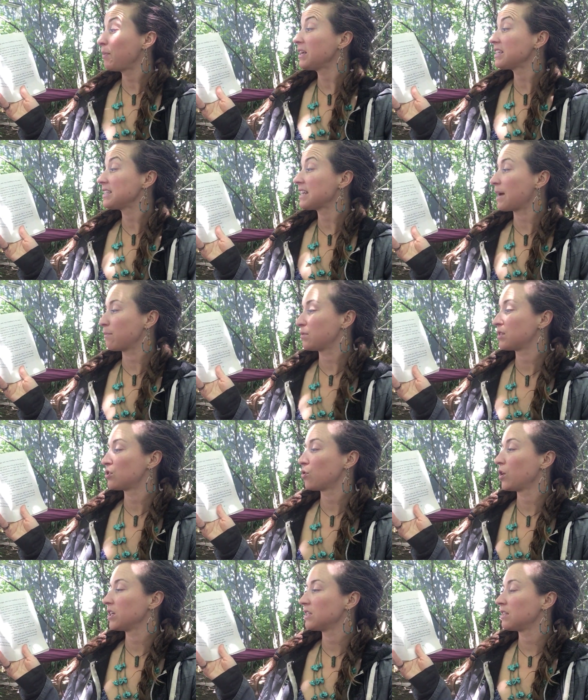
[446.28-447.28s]
steps
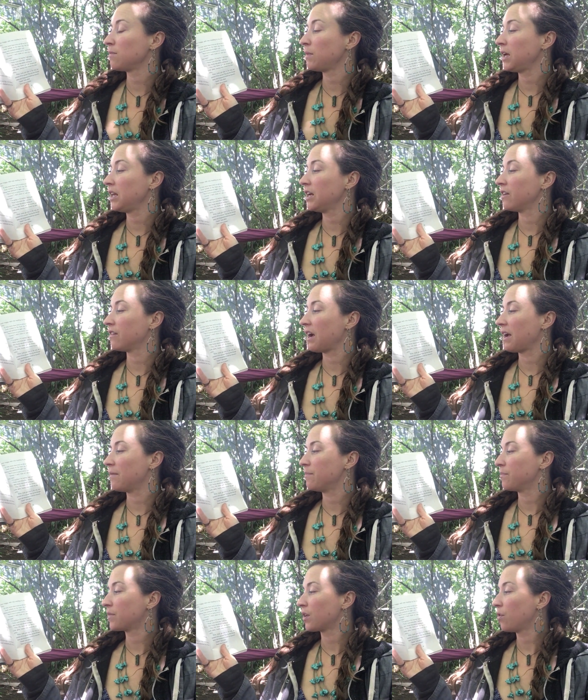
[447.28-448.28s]
towards the meteorite.
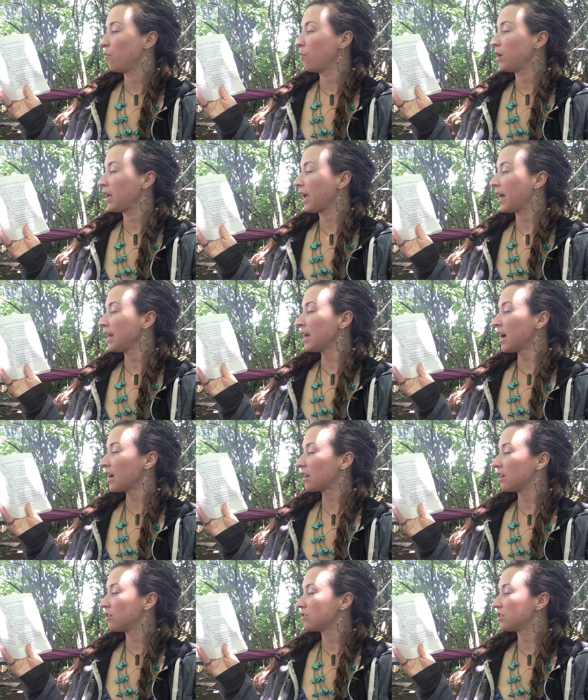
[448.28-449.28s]
When Annie got
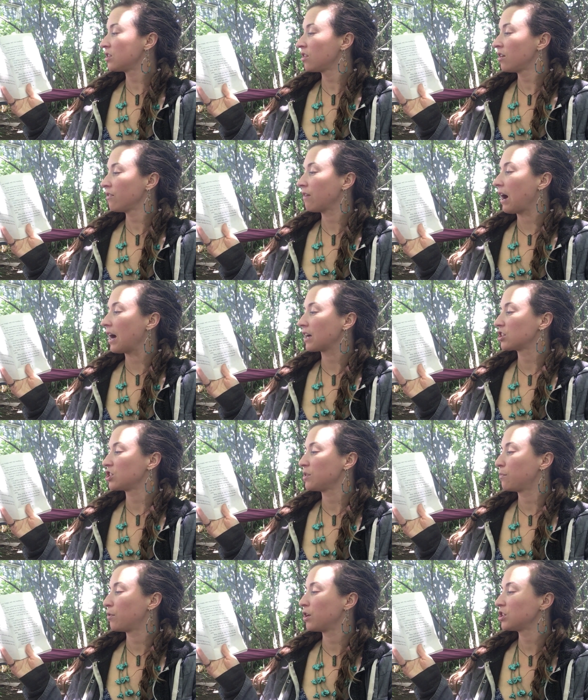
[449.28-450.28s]
close to the rock,
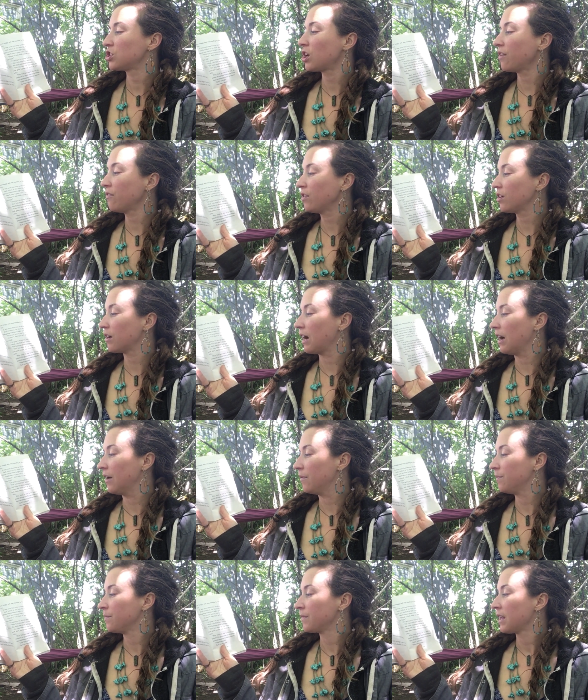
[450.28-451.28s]
she pushed off the
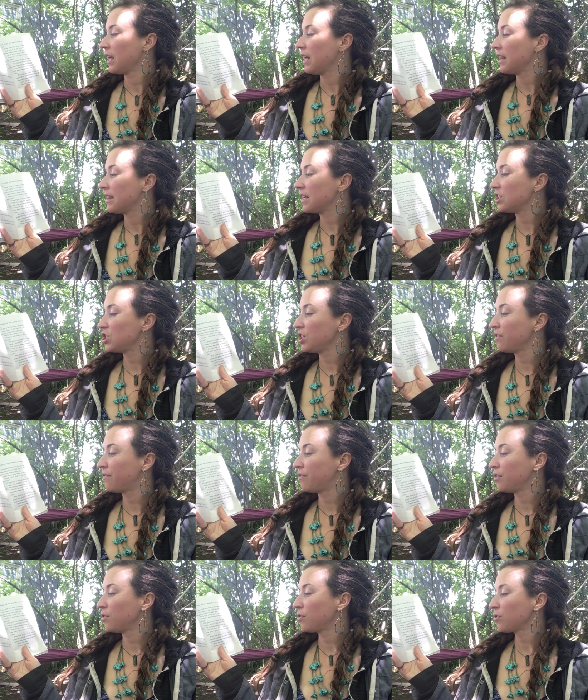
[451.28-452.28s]
ground. Then she
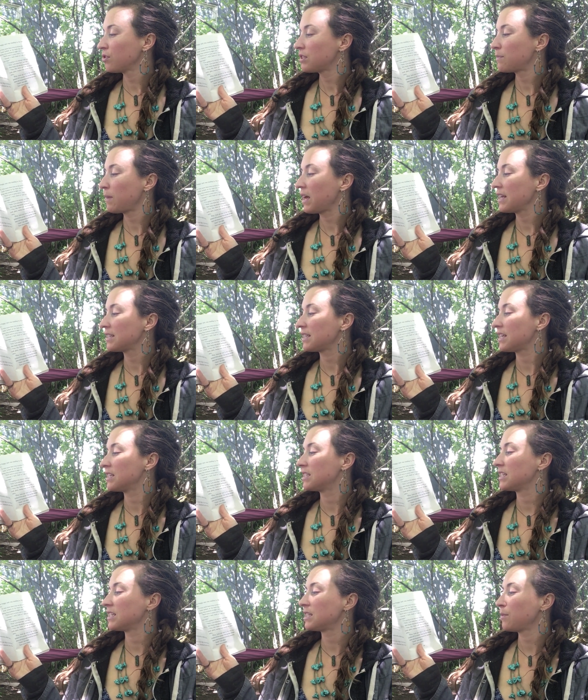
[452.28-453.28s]
flew through space and
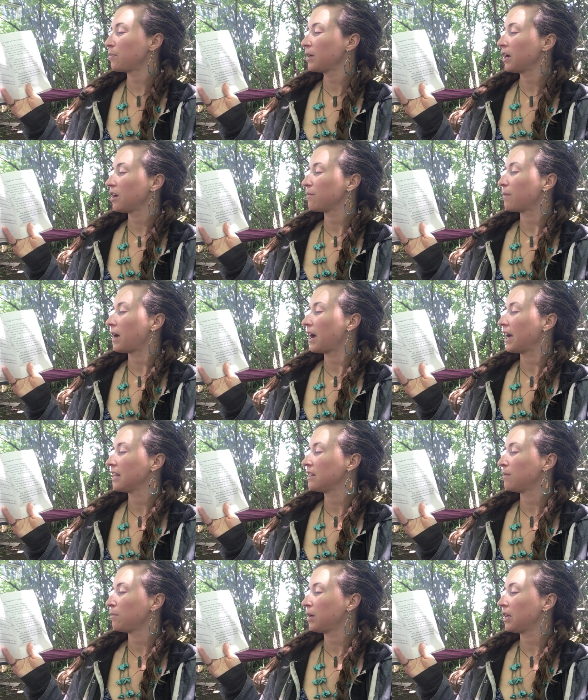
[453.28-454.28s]
disappeared
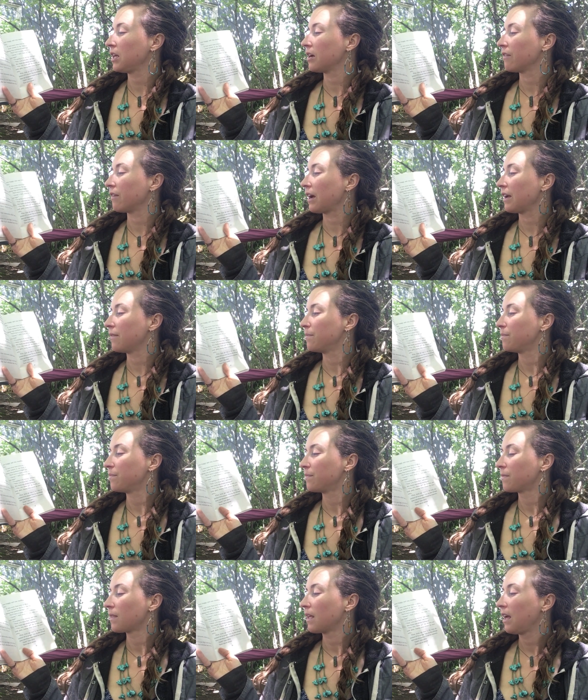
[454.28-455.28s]
behind the meteorite.
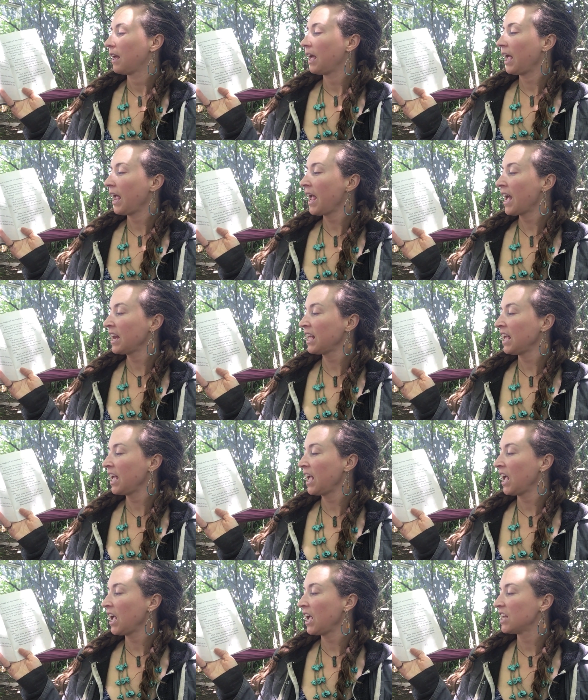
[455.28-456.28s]

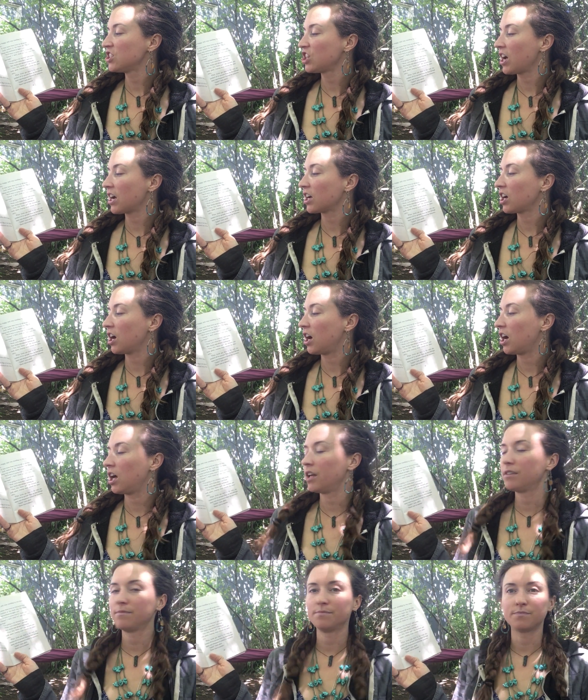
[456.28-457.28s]
Annie! Jack
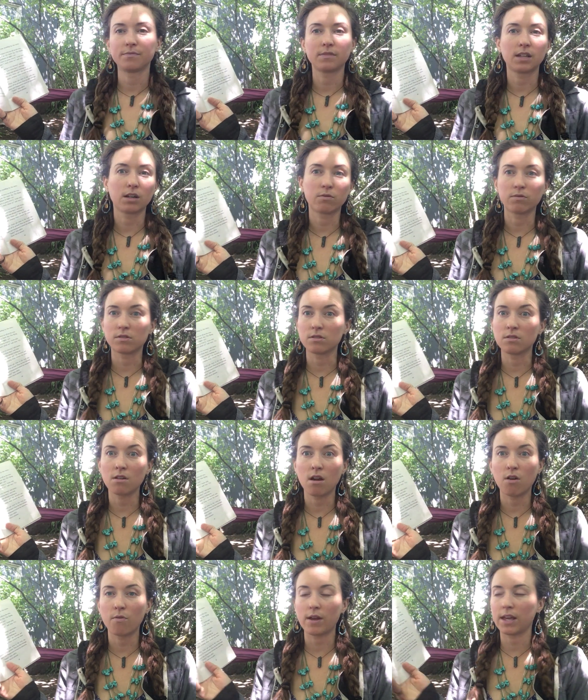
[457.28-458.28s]
called. There was
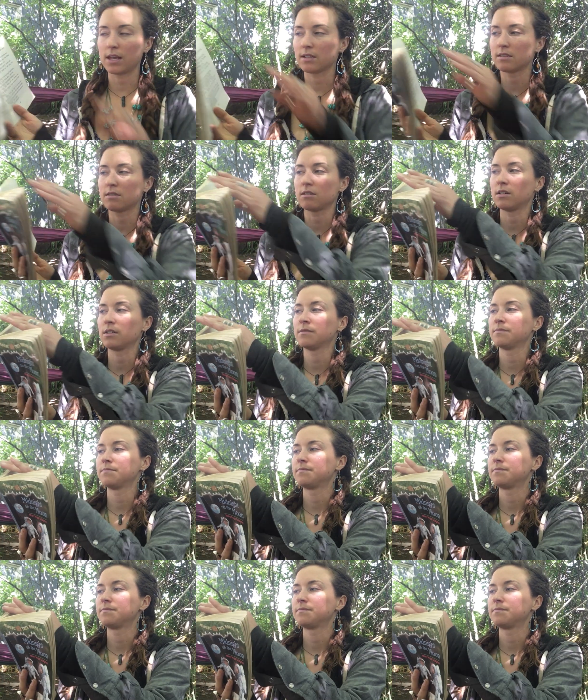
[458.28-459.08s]
no answer.